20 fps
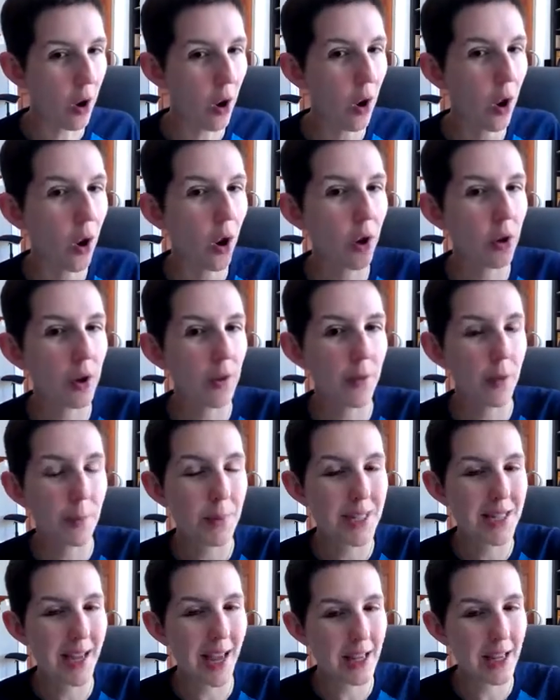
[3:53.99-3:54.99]
all of the
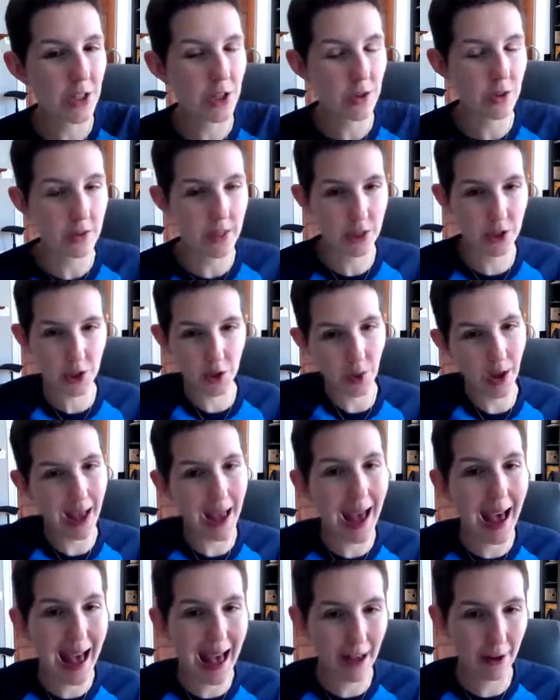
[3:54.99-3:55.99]
potential that you
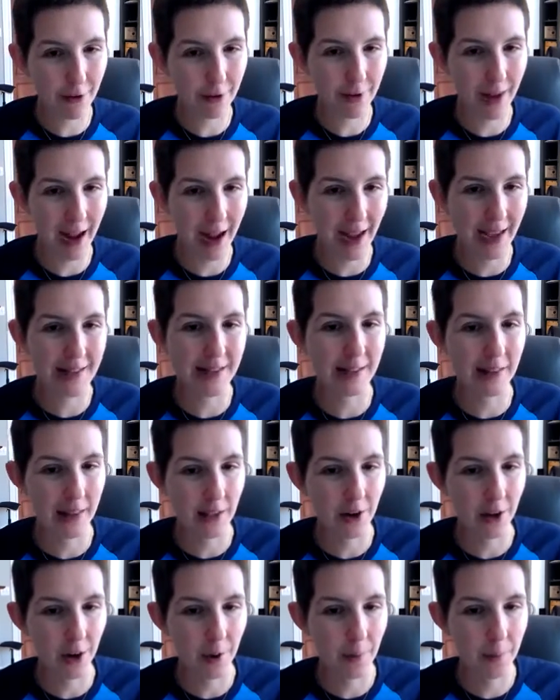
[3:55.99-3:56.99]
have as a
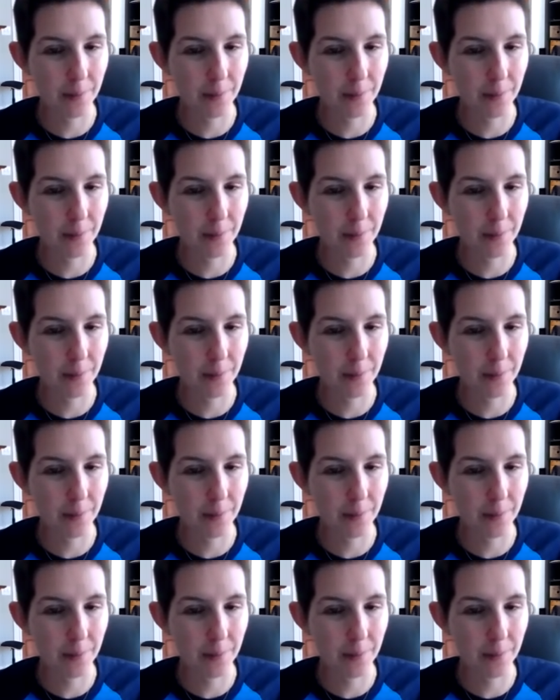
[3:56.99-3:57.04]
leader.